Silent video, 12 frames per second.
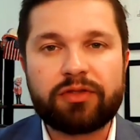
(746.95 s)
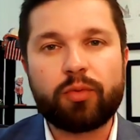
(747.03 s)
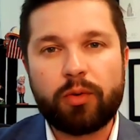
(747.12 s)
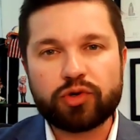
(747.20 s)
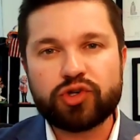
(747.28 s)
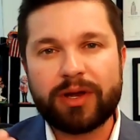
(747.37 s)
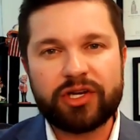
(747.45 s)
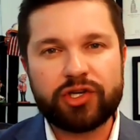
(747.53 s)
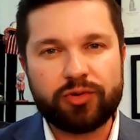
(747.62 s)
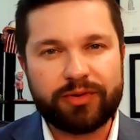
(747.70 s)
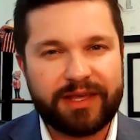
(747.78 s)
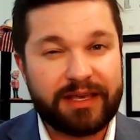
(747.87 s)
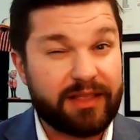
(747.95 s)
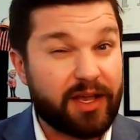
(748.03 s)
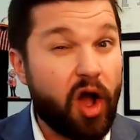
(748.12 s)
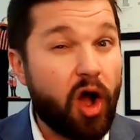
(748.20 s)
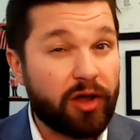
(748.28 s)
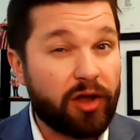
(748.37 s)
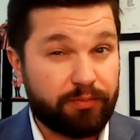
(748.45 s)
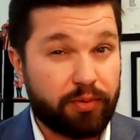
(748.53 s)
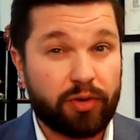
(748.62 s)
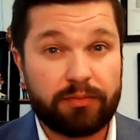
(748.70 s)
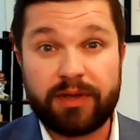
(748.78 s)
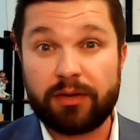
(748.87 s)
So what we're trying to do is get the cost
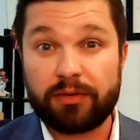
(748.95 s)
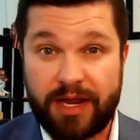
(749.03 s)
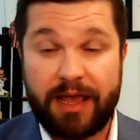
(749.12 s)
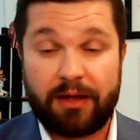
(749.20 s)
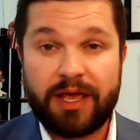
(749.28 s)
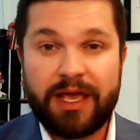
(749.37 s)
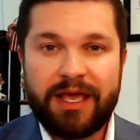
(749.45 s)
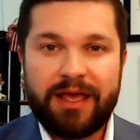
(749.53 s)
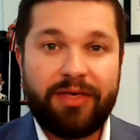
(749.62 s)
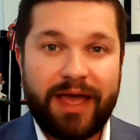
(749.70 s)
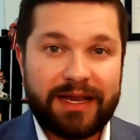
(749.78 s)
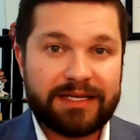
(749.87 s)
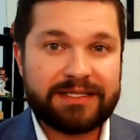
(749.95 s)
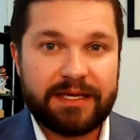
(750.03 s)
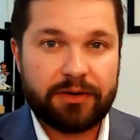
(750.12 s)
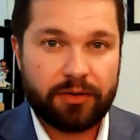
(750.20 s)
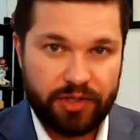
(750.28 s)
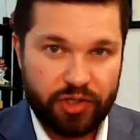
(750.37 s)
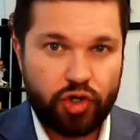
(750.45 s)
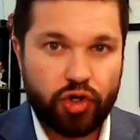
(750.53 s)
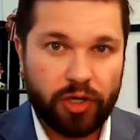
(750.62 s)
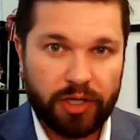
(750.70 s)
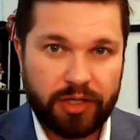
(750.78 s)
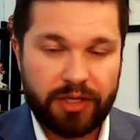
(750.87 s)
per meal down. That dinner to
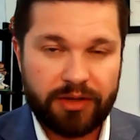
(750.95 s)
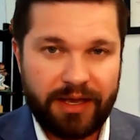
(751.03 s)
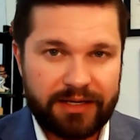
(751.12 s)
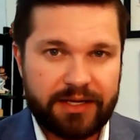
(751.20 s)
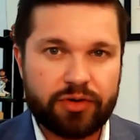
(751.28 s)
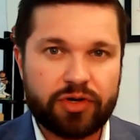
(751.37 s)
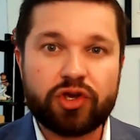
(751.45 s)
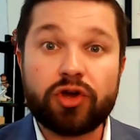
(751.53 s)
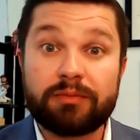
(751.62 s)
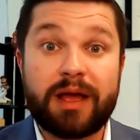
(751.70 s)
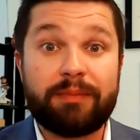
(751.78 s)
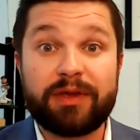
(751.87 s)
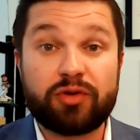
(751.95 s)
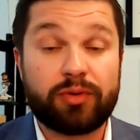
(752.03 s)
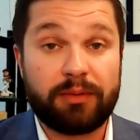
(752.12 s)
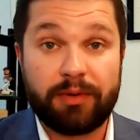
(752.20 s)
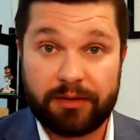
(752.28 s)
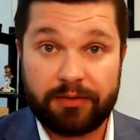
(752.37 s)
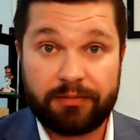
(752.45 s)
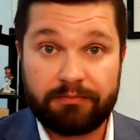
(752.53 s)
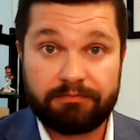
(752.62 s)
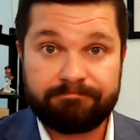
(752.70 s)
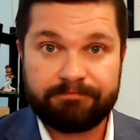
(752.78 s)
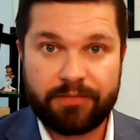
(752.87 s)
cook might be
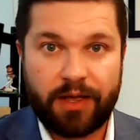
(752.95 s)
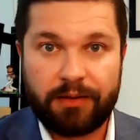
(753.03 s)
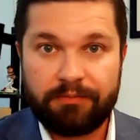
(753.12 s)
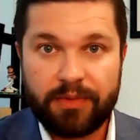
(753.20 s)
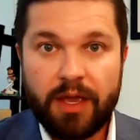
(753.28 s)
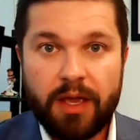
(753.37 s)
$20. Okay.